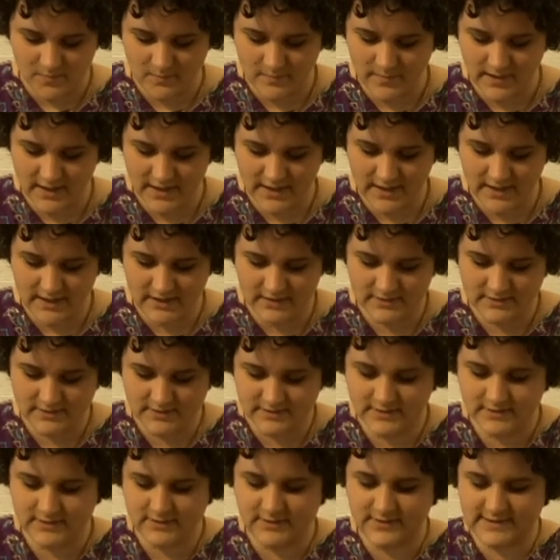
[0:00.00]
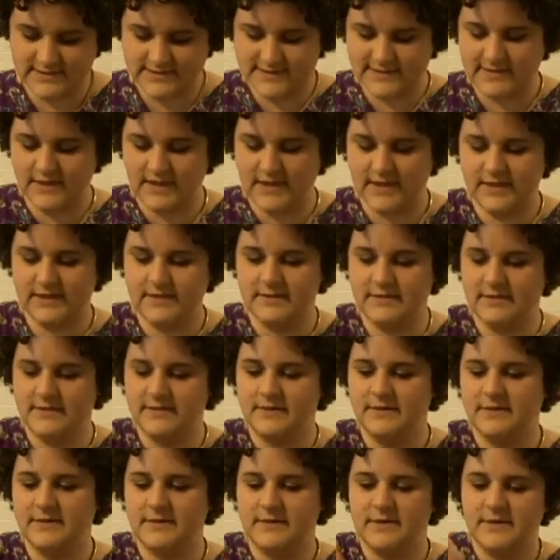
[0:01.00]
But it's got
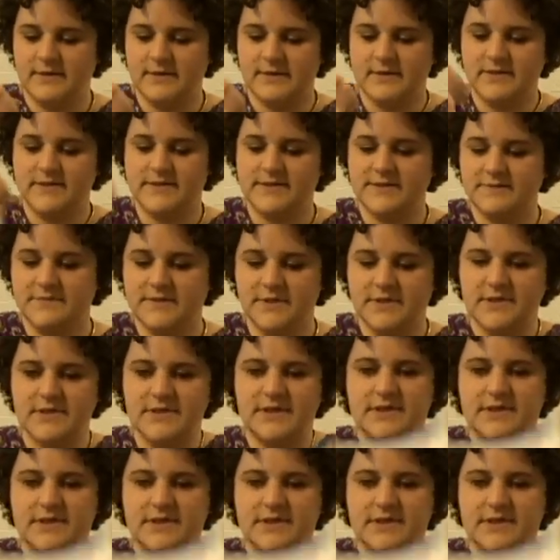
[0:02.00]
this really